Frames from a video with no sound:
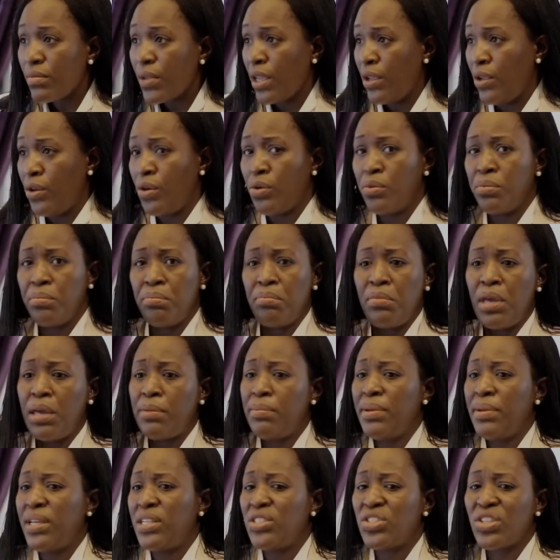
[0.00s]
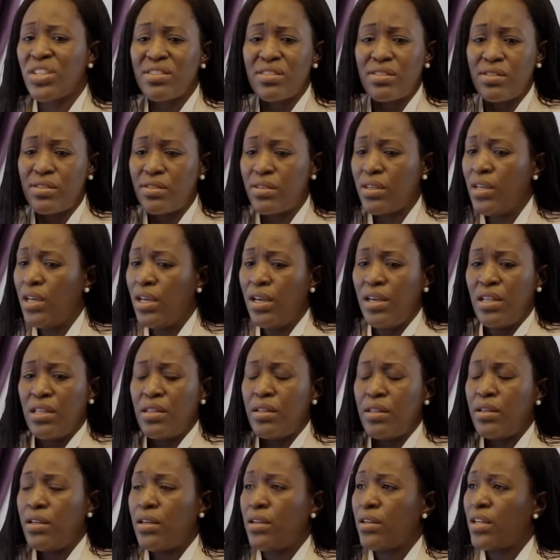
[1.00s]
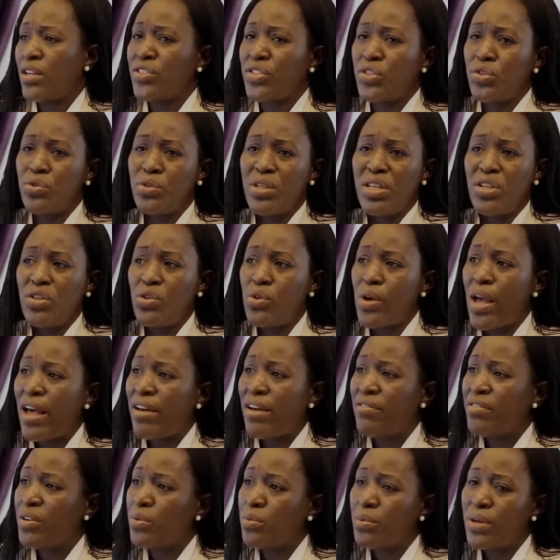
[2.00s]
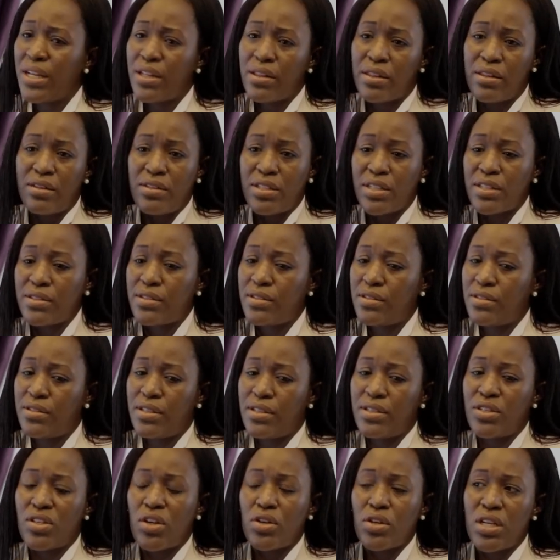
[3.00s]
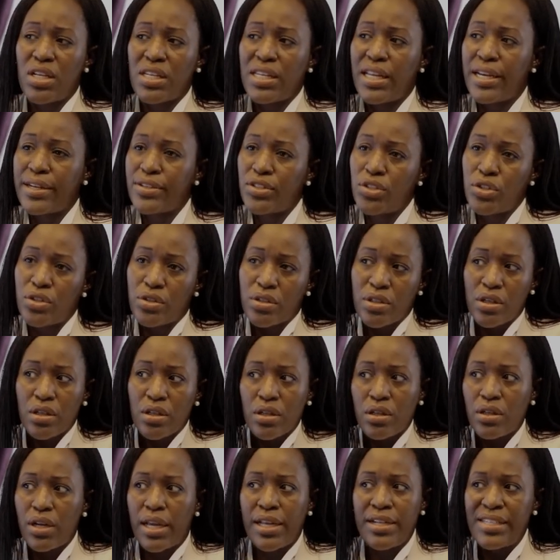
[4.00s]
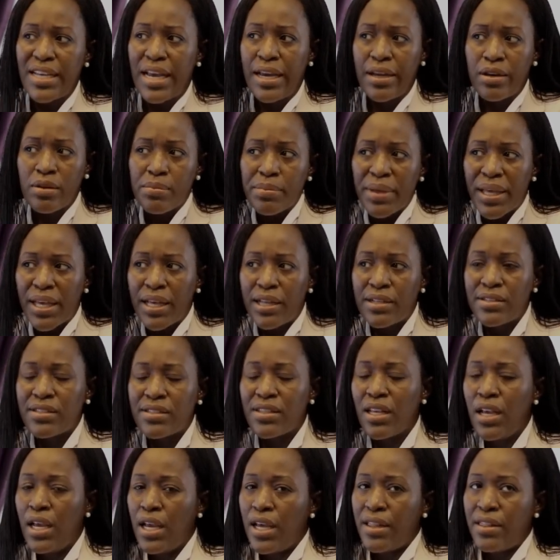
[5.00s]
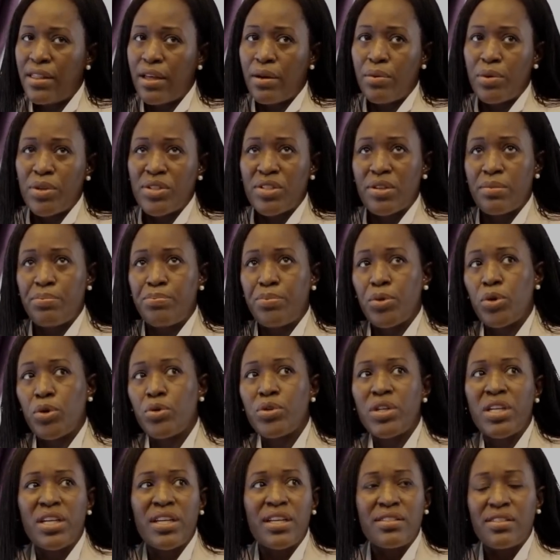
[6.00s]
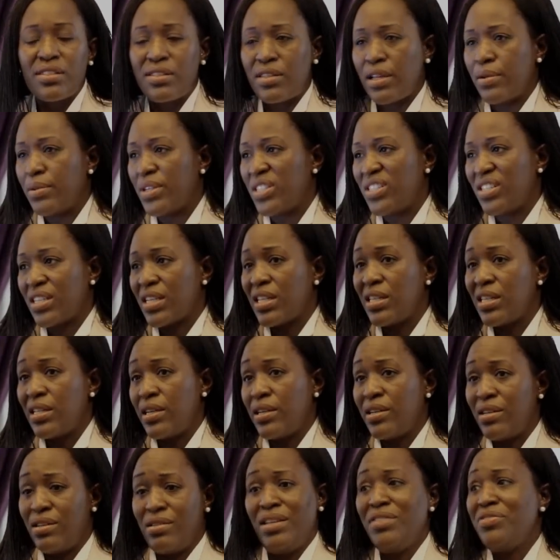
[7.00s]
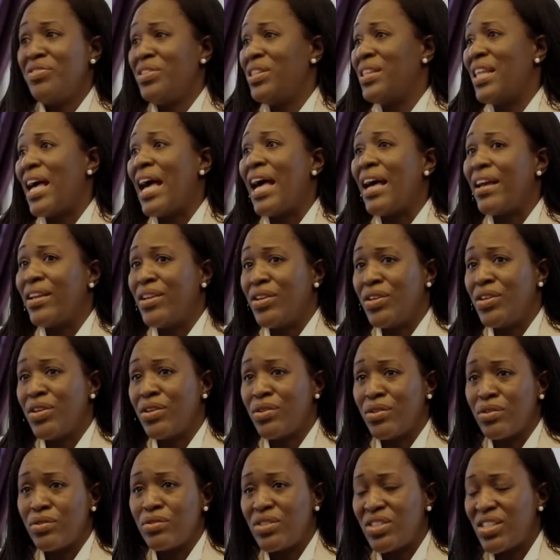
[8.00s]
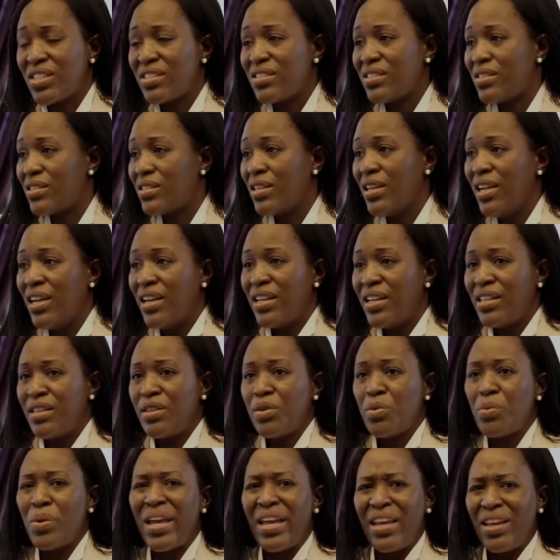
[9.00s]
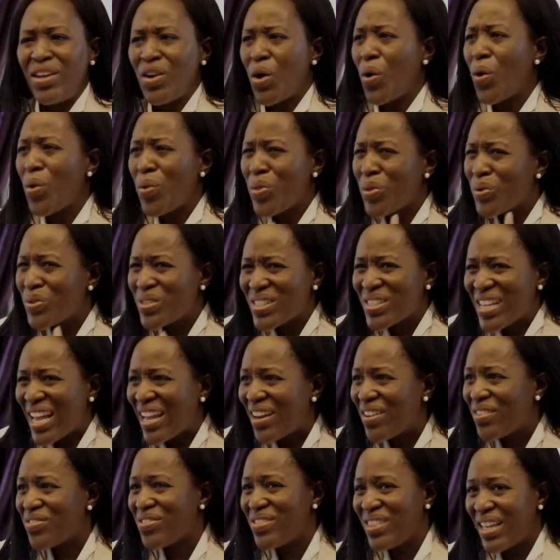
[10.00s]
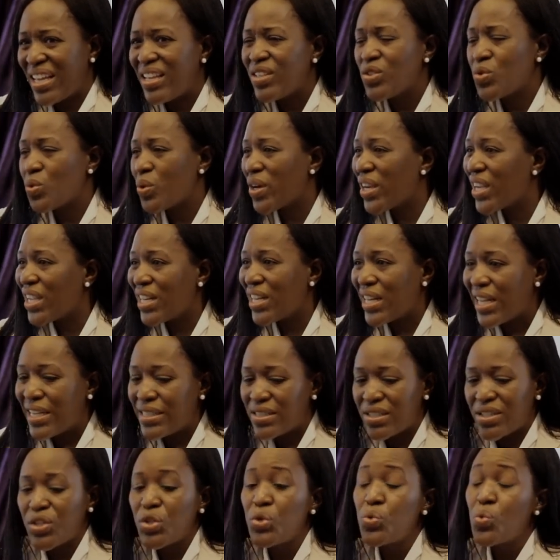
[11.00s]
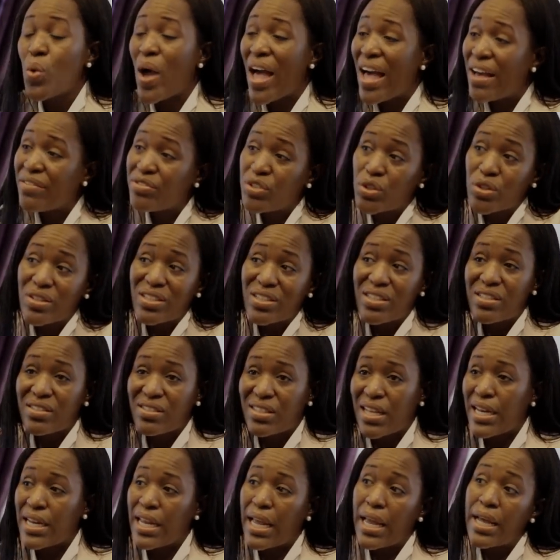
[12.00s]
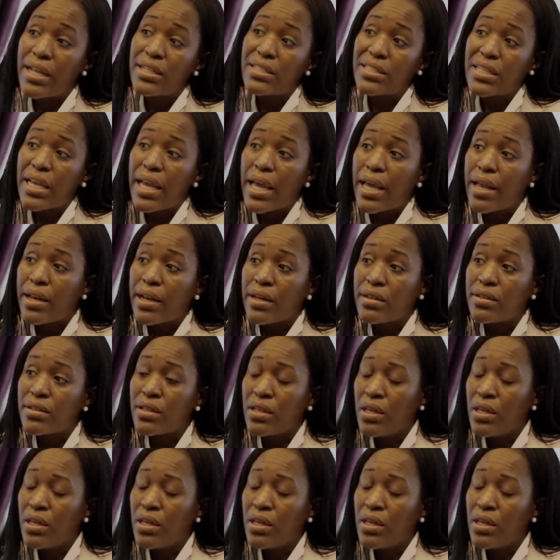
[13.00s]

You know, maybe just the custodian you have it with just did not collect your entitlements. There was a bonus that was declared. Even that, you know, just the way all those kind of things work in Nigeria, you have to understand it end to end.